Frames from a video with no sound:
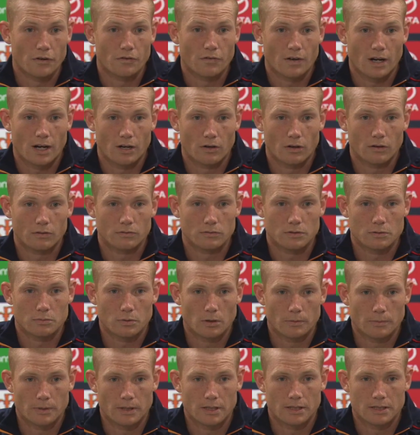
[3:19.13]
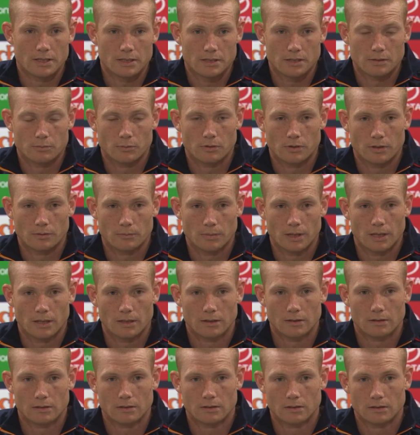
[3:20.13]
far off was probably the disappointing part.